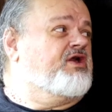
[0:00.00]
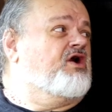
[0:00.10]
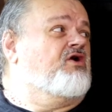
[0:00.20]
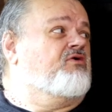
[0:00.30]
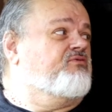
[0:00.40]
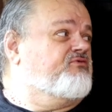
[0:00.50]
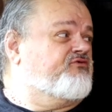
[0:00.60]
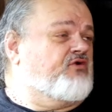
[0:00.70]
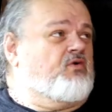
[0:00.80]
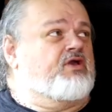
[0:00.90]
video
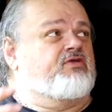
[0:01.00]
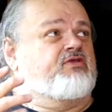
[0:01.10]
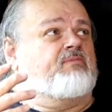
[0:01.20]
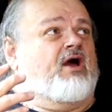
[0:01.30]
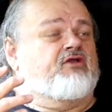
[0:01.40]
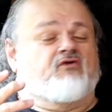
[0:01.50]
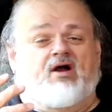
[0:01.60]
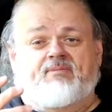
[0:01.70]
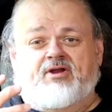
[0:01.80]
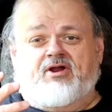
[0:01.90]
showing the
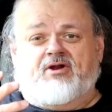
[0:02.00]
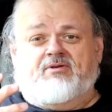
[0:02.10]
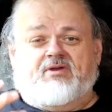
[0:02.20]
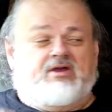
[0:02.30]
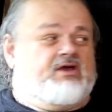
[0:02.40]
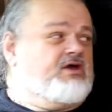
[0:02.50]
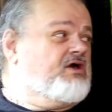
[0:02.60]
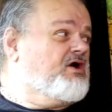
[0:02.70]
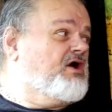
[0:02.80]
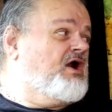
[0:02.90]
backdrop here.
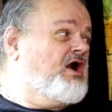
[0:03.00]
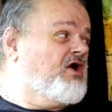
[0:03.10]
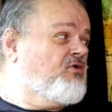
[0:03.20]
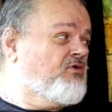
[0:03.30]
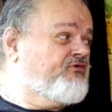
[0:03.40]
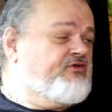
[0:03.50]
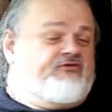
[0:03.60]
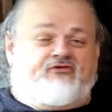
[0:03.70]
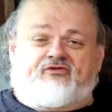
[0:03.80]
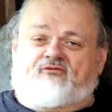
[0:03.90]
Of course,
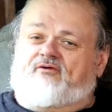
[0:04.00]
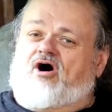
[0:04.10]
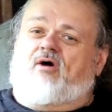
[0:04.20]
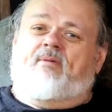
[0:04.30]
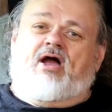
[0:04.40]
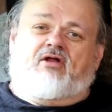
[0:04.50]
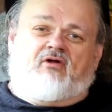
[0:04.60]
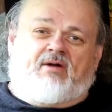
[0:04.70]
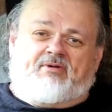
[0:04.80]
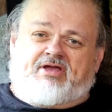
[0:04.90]
this is the fall
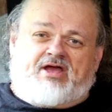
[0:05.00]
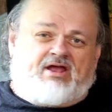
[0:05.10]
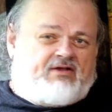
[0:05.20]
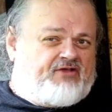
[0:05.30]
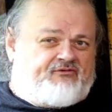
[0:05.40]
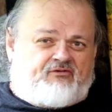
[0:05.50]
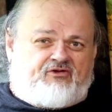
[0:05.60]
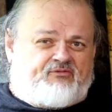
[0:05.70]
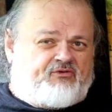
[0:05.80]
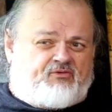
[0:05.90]
backdrop again. I got some
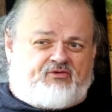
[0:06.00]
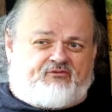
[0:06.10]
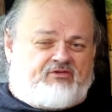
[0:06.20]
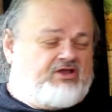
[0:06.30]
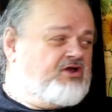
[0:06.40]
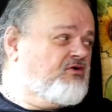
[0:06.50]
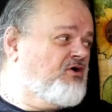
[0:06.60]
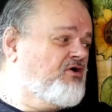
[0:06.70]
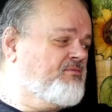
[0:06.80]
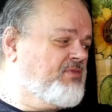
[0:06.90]
Christmas ones for later
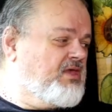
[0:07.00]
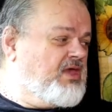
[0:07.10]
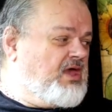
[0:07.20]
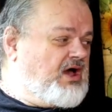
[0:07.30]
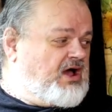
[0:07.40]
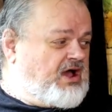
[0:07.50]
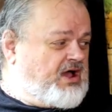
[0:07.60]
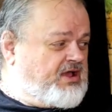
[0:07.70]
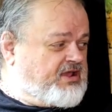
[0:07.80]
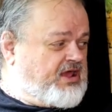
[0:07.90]
on.
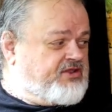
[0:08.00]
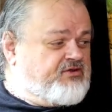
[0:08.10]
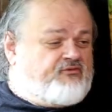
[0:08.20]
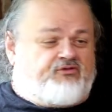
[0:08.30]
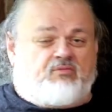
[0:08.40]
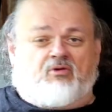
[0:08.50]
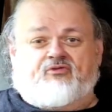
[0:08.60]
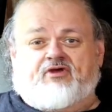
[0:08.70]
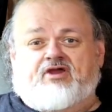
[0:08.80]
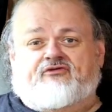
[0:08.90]
I got to do a few
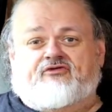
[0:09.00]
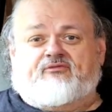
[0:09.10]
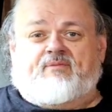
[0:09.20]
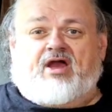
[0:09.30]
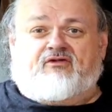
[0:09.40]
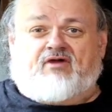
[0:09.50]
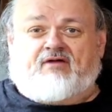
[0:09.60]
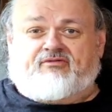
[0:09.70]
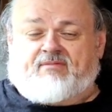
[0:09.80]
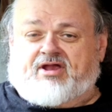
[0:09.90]
more things to this
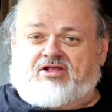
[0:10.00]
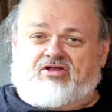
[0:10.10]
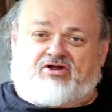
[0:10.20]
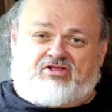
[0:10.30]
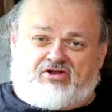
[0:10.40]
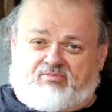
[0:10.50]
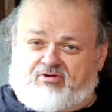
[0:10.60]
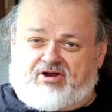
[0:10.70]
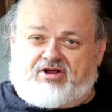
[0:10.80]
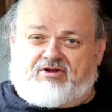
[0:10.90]
backdrop to make it look a little
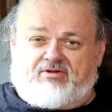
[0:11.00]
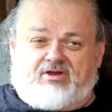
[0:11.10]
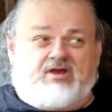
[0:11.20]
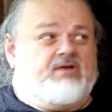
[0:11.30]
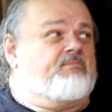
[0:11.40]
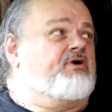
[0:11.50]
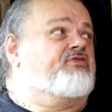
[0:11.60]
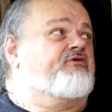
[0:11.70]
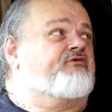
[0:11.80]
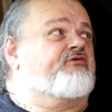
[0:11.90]
prettier,
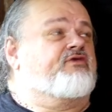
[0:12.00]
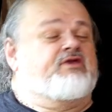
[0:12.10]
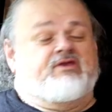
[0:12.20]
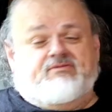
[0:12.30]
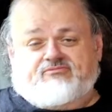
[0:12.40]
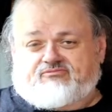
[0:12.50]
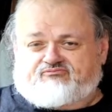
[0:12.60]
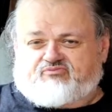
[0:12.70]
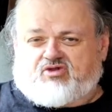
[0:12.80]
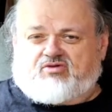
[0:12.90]
but this is the
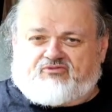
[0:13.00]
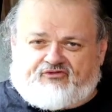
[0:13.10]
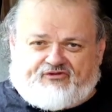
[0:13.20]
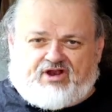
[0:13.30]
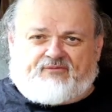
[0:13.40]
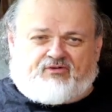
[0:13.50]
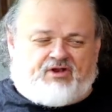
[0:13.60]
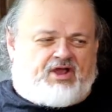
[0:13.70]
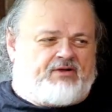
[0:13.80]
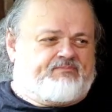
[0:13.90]
setup for
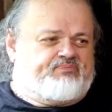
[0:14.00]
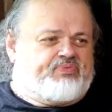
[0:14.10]
now.